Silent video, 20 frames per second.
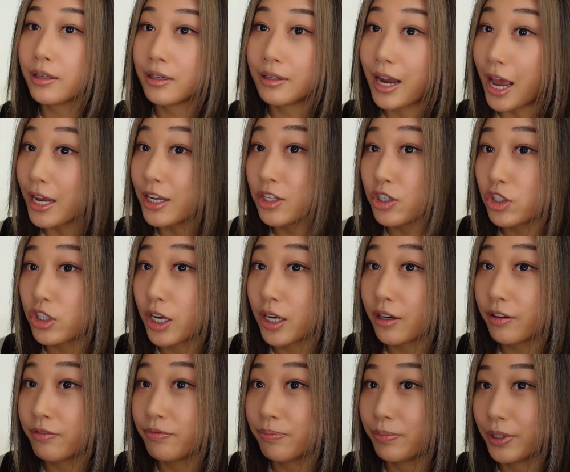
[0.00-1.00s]
nice shade
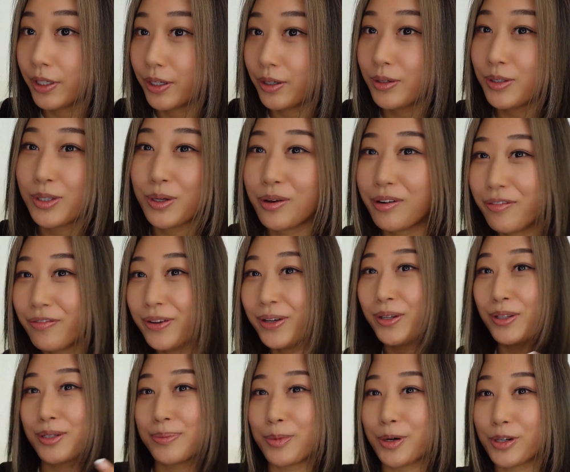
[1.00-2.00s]
of blue so it
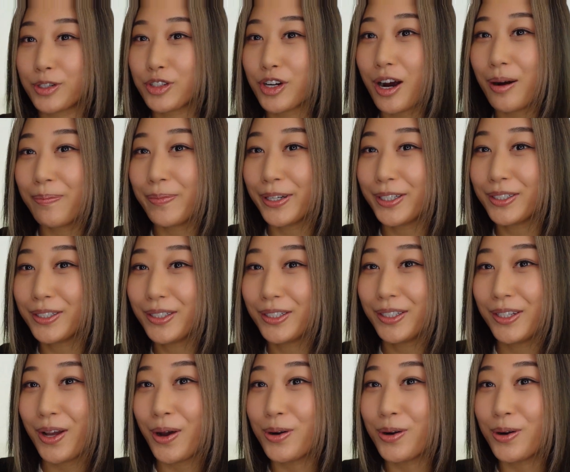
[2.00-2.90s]
feels more tropical,